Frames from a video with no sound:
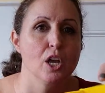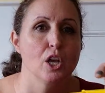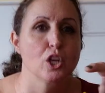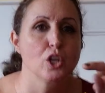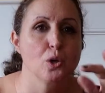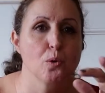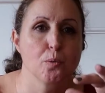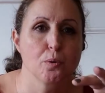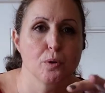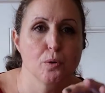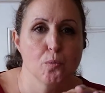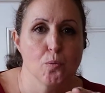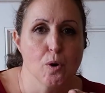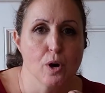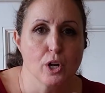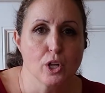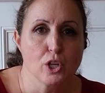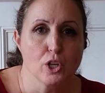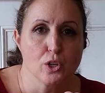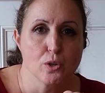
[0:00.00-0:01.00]
You wouldn't
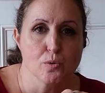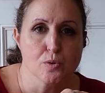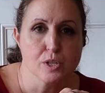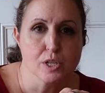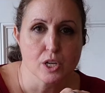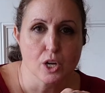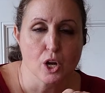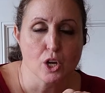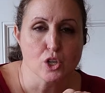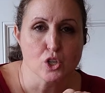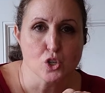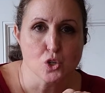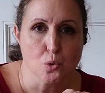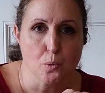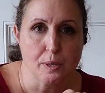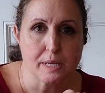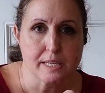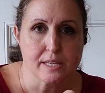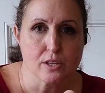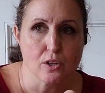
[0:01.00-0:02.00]
want to use it on
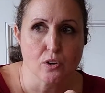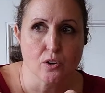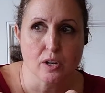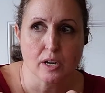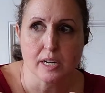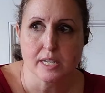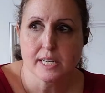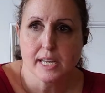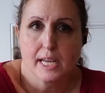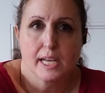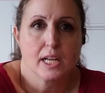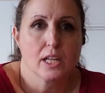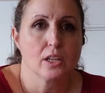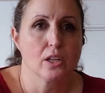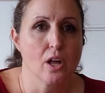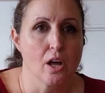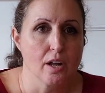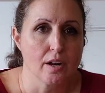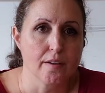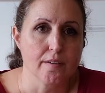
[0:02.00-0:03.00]
joints that are going to take a
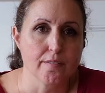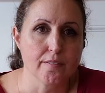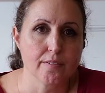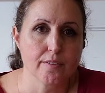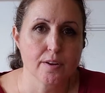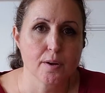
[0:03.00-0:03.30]
lot of